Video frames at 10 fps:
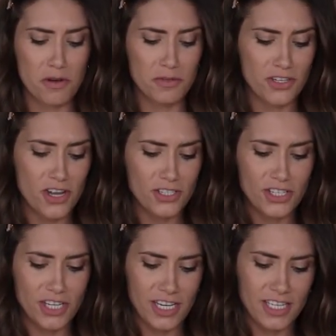Parmesan
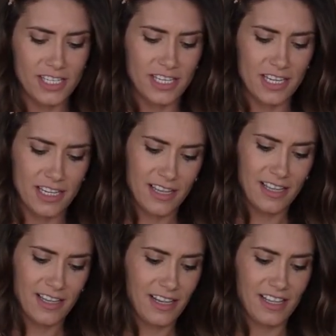cheese.
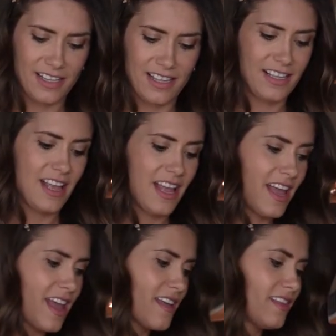
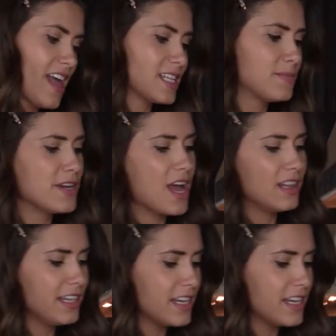And last but not